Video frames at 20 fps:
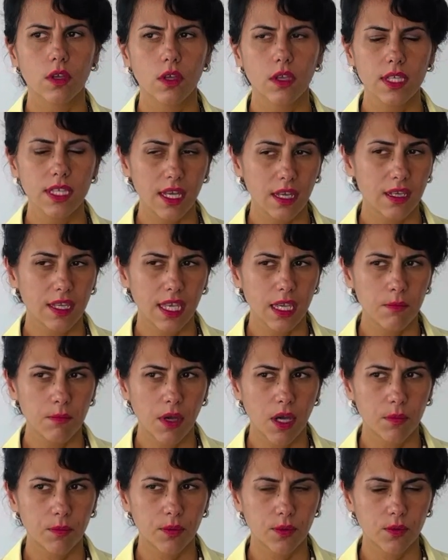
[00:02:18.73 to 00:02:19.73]
yeah it came
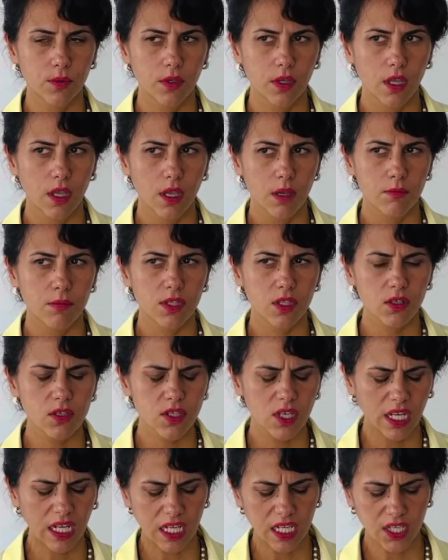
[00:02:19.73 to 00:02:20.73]
up but also
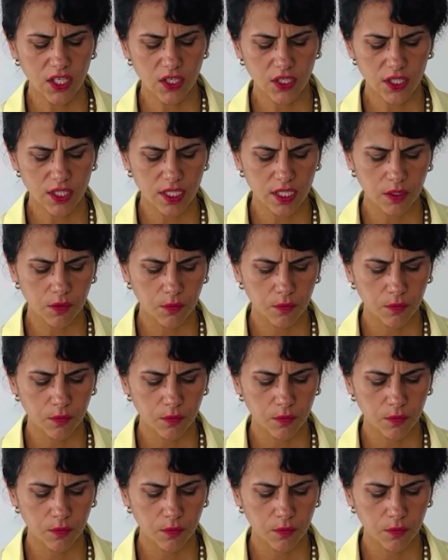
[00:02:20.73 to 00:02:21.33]
clarity